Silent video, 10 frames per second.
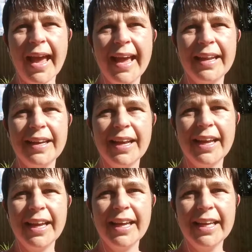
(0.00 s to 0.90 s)
And
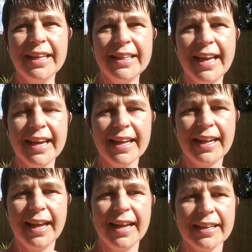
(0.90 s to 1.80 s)
in that
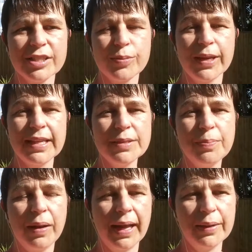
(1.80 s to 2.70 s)
class, we get to
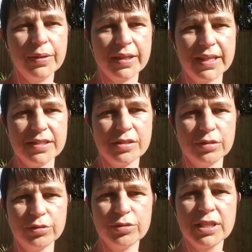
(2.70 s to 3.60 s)
play with these
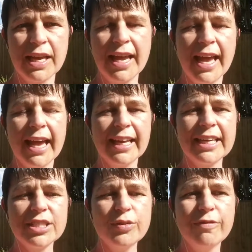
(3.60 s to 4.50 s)
tools and
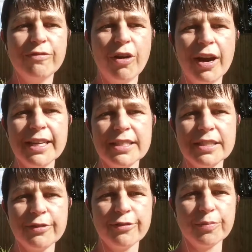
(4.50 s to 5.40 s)
get to
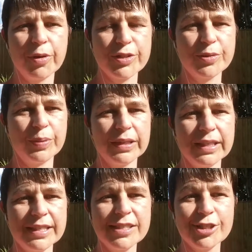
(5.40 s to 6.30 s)
invite different
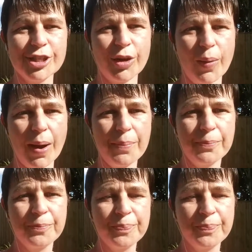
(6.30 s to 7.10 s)
possibilities to show up.